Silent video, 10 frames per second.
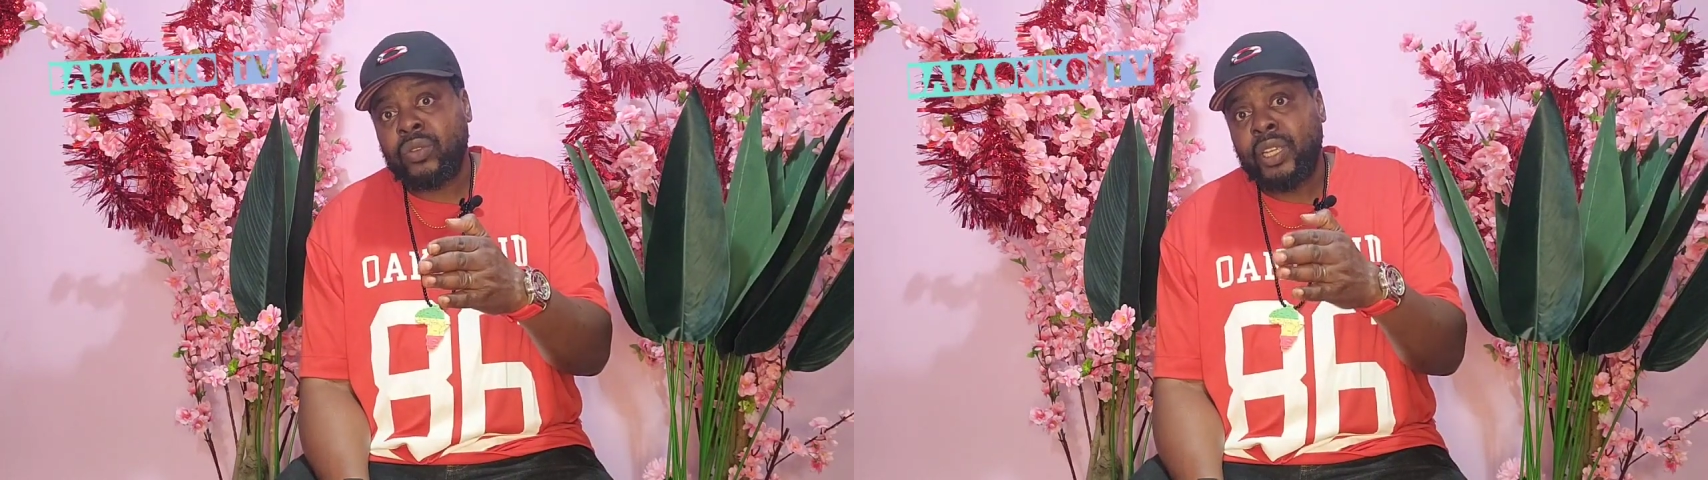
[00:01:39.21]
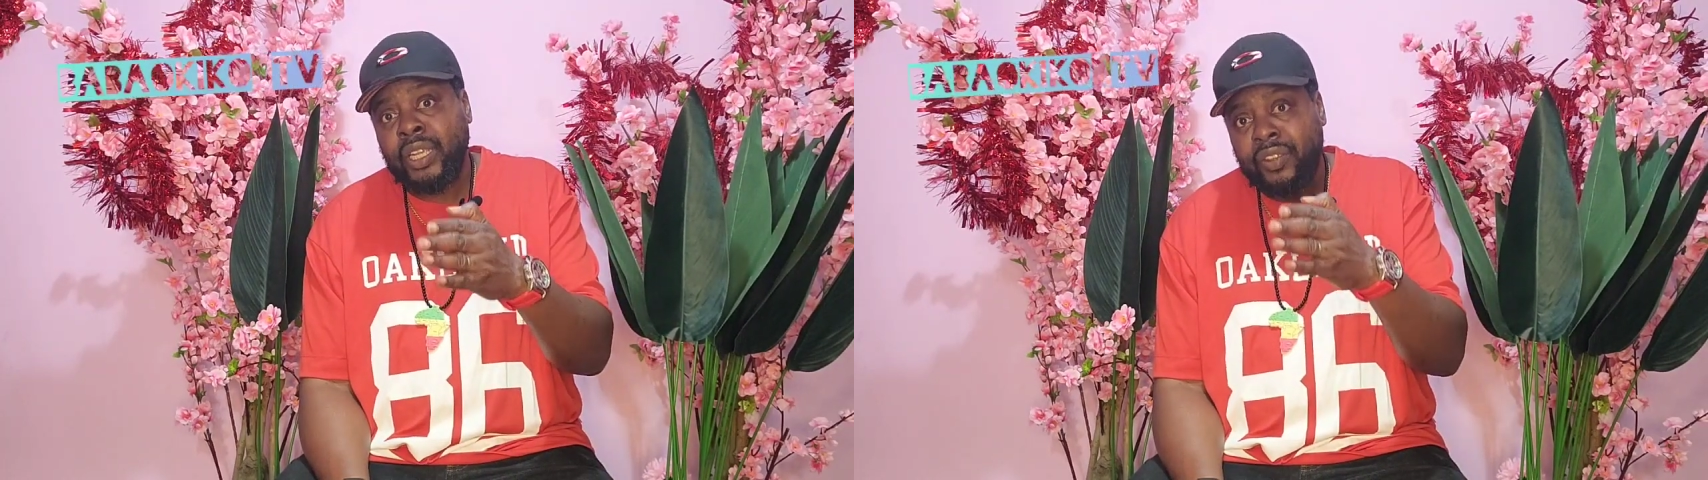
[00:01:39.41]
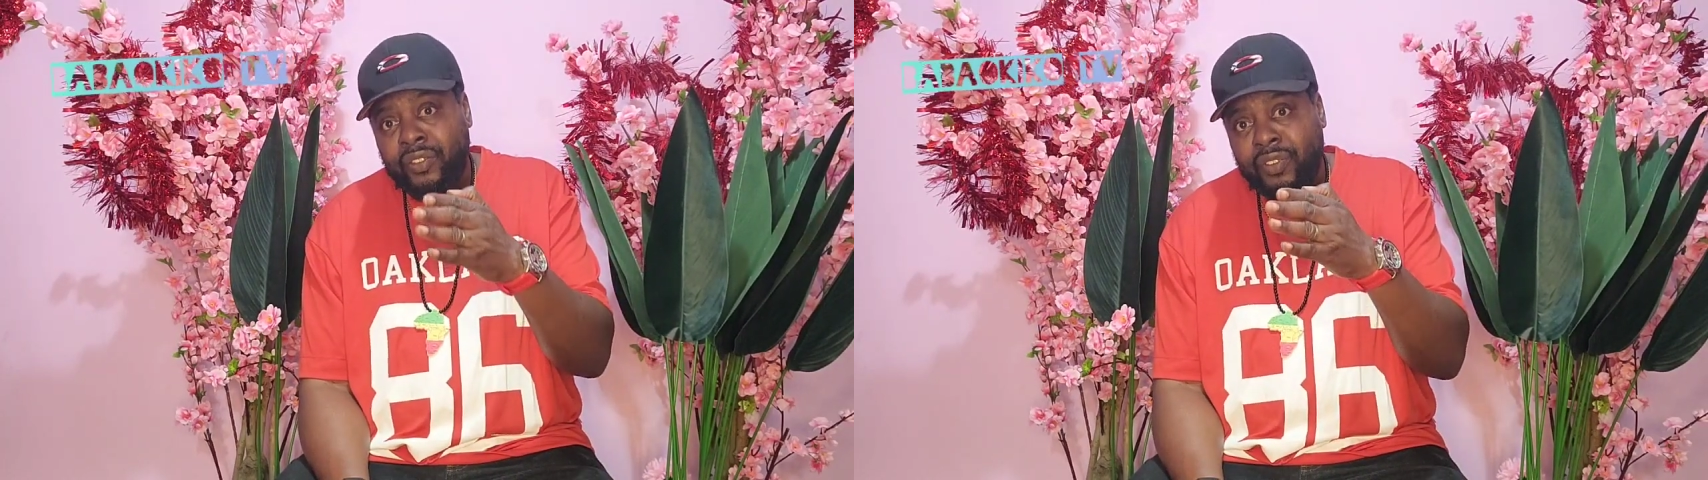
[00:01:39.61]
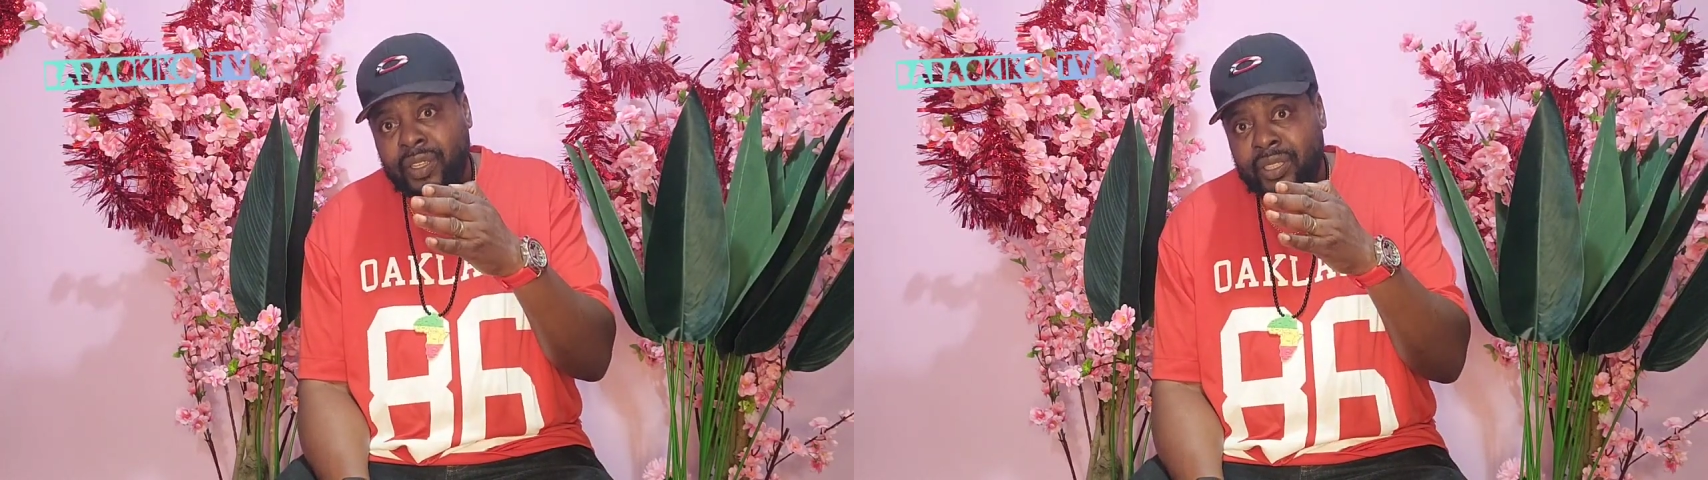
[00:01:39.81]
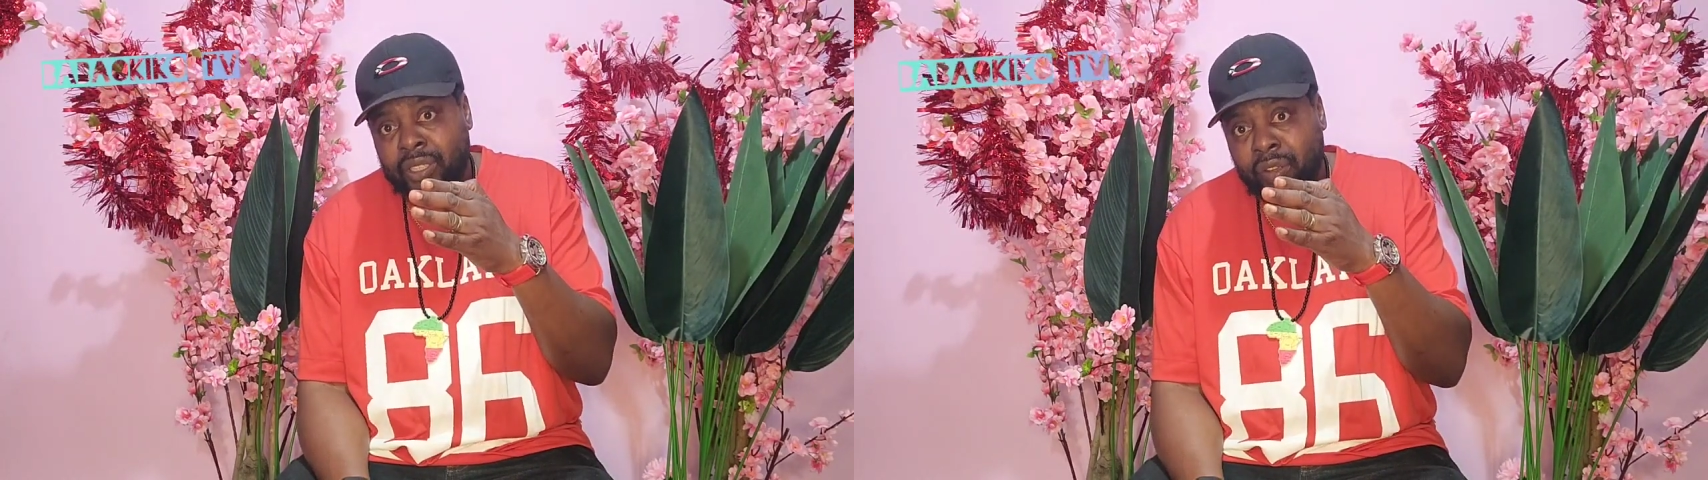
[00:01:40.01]
if
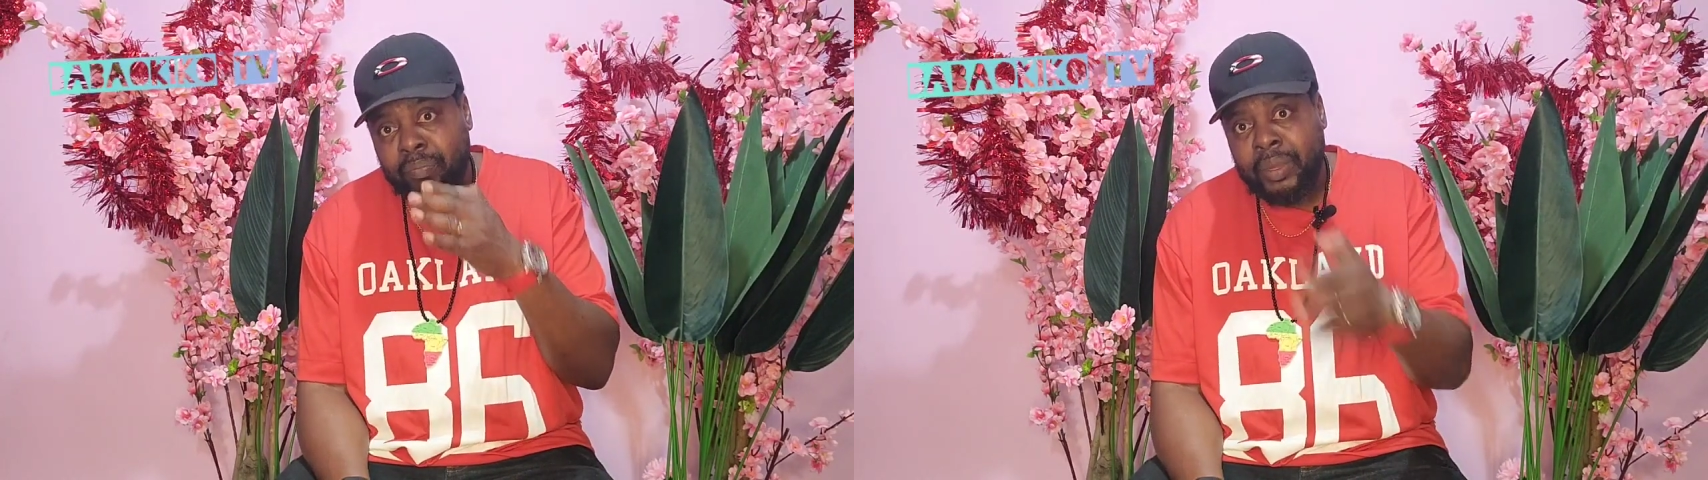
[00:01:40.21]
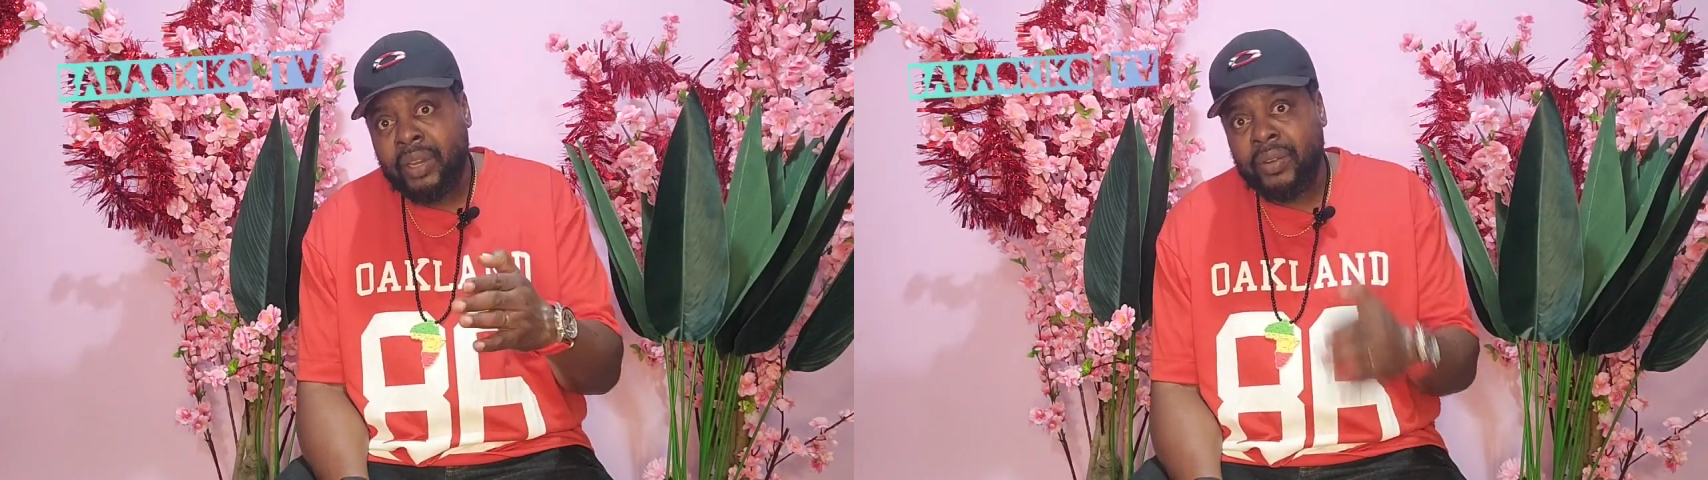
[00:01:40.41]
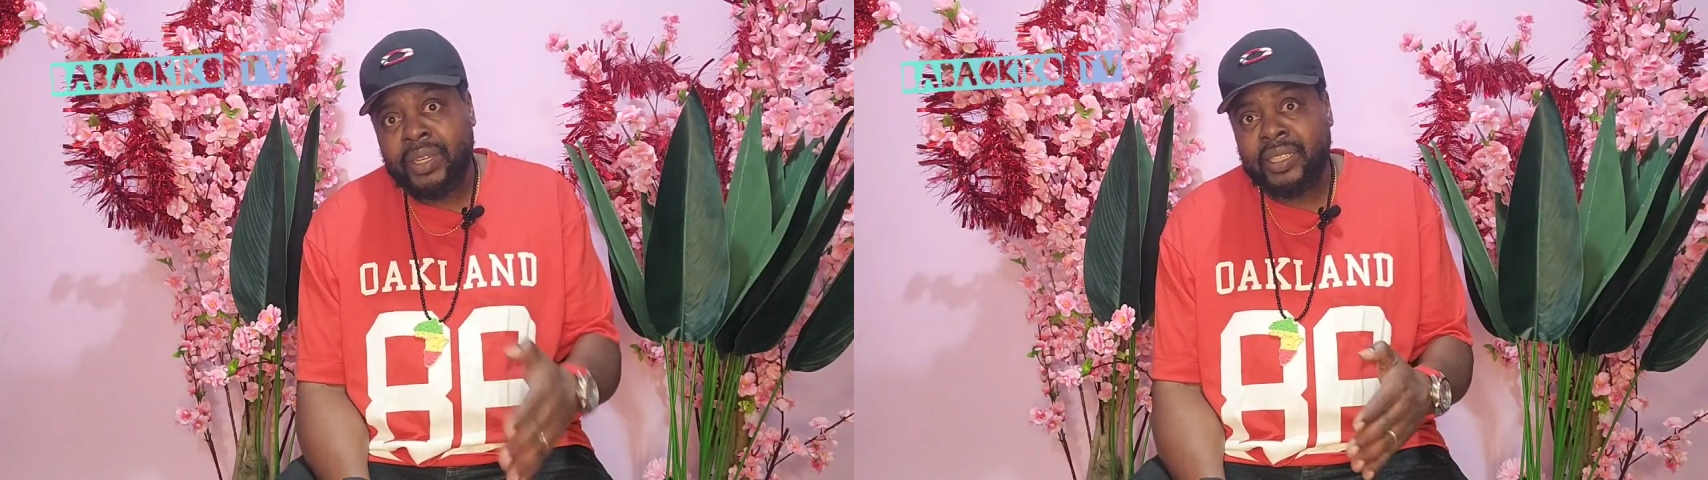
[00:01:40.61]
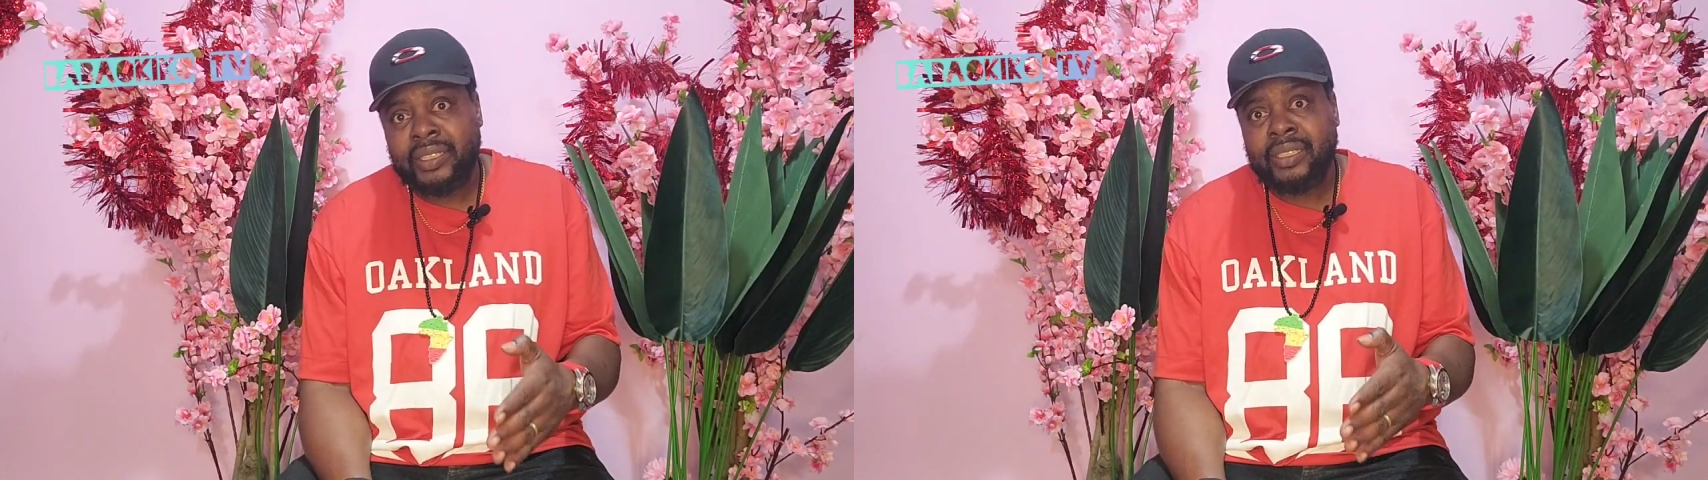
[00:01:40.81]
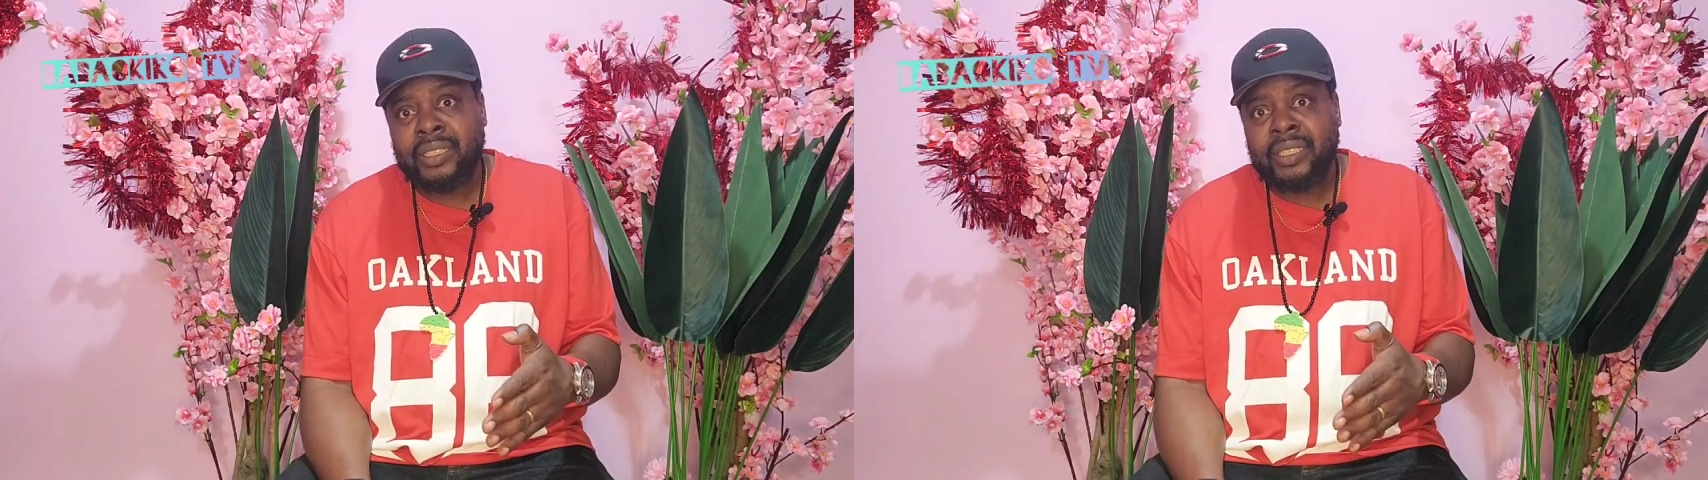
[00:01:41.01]
he's not
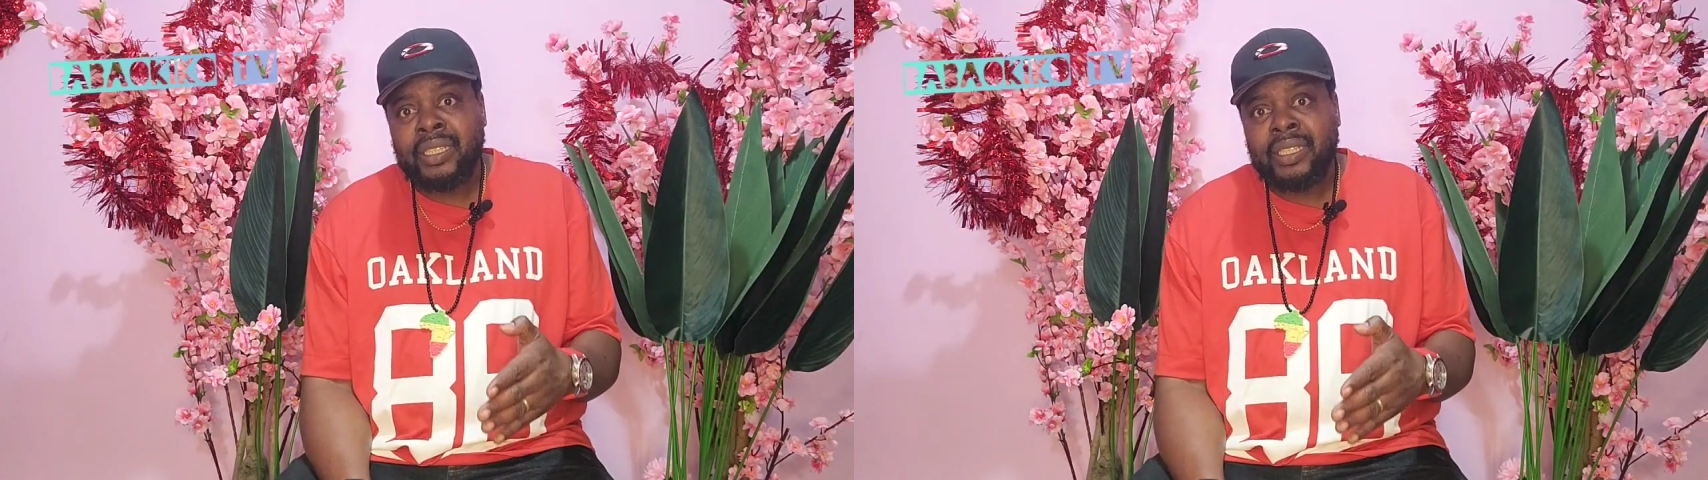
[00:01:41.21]
buried,